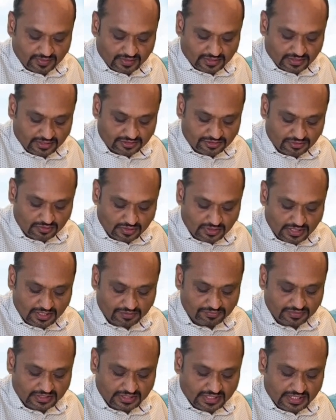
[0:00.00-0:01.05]
It's not
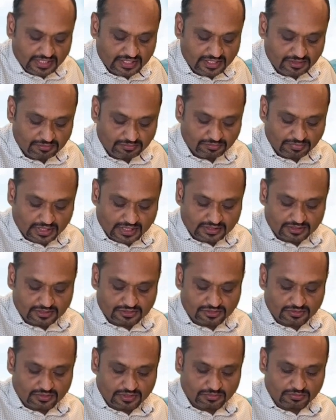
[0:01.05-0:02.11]
having any impact. It's
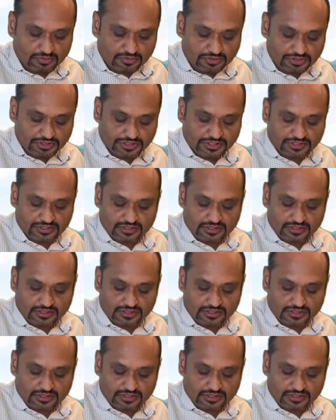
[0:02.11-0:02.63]
not able to change.